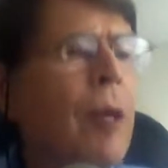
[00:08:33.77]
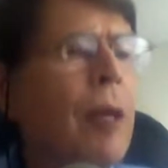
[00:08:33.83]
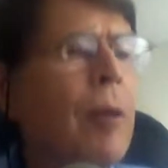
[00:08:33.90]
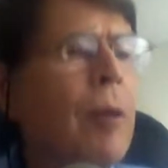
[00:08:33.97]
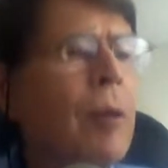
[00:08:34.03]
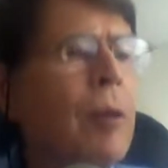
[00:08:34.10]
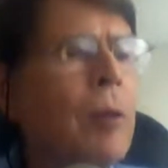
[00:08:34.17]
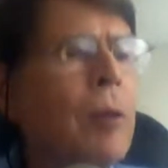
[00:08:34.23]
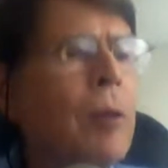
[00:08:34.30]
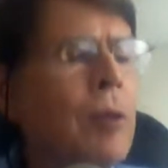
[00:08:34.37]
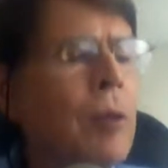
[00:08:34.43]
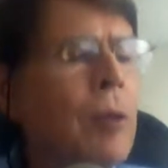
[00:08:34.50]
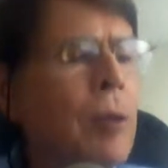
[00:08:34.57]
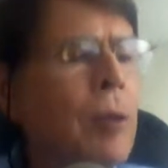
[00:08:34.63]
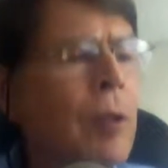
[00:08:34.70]
there's
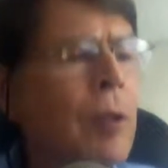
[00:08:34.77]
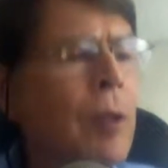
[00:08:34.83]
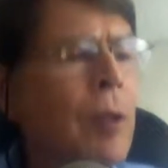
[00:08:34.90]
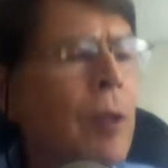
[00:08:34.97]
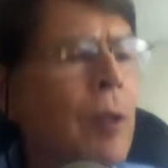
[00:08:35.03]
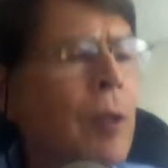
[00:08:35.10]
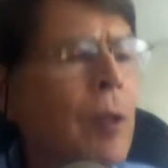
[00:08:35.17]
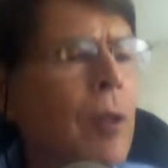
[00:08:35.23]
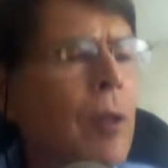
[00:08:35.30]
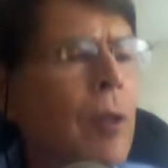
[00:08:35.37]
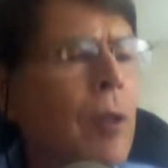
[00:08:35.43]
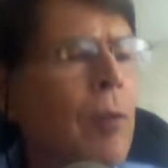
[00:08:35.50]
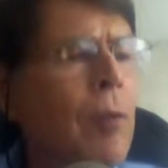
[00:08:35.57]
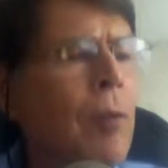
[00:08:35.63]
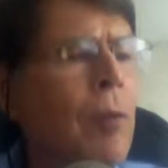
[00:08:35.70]

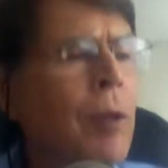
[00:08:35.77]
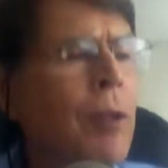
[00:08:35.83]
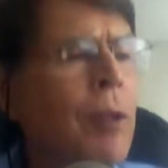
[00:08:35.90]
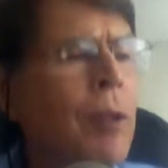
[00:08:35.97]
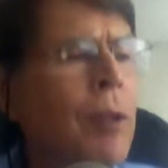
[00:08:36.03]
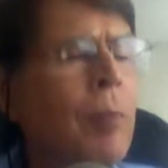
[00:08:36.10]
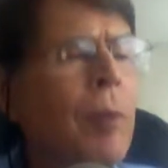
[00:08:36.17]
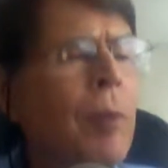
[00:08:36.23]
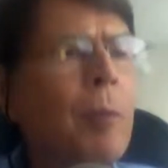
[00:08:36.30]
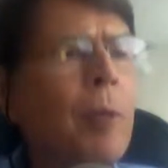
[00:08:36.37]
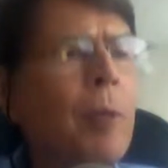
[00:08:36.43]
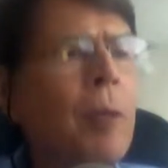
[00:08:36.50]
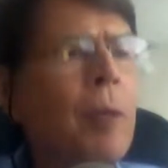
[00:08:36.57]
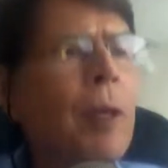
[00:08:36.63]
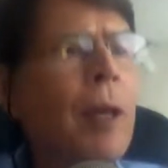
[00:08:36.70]
13 people
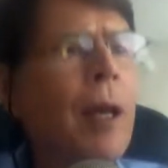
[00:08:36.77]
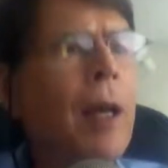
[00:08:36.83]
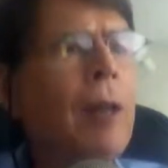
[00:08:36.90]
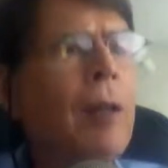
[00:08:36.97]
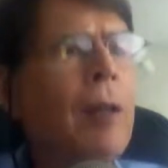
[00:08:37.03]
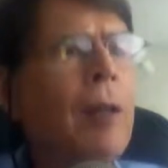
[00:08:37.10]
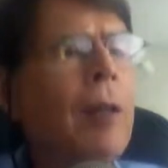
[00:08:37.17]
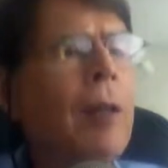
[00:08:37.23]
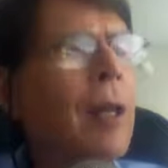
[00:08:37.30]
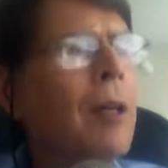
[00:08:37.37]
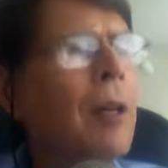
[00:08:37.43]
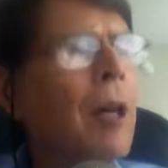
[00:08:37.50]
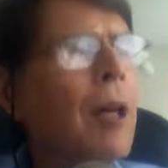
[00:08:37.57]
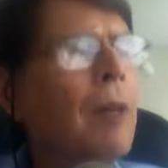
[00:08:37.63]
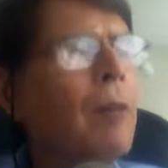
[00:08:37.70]
here now. Glad to
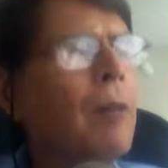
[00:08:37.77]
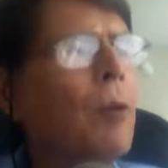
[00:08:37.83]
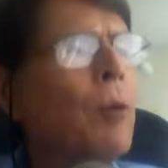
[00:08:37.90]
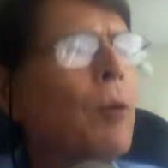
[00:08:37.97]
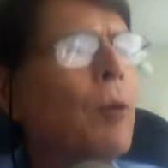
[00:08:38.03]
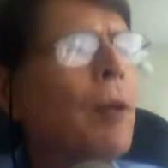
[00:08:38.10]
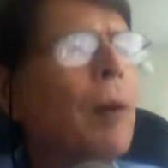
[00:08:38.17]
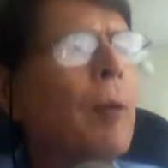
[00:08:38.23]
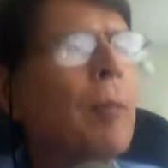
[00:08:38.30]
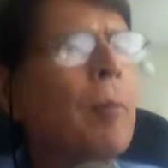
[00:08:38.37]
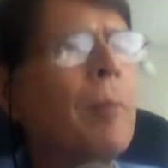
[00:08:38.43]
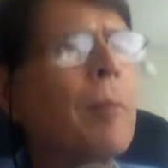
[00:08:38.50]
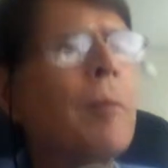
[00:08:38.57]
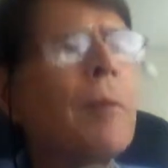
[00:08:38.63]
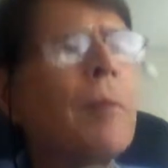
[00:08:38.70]
have you. Welcome.
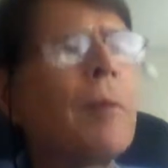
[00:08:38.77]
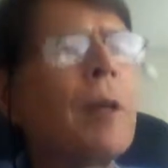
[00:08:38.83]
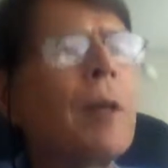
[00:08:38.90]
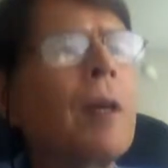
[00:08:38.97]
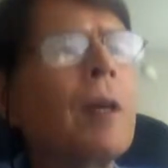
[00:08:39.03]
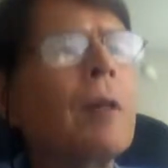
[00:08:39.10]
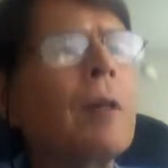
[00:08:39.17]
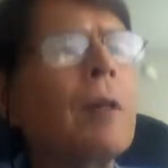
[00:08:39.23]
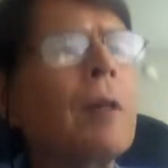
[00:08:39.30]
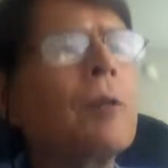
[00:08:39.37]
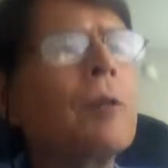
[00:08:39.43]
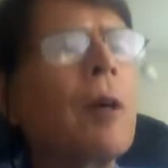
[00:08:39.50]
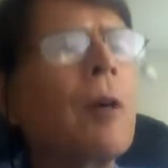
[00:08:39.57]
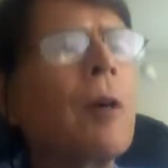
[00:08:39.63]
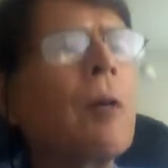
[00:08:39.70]

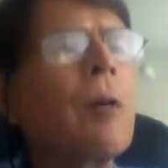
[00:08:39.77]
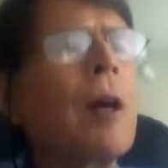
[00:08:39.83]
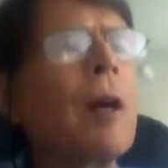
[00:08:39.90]
So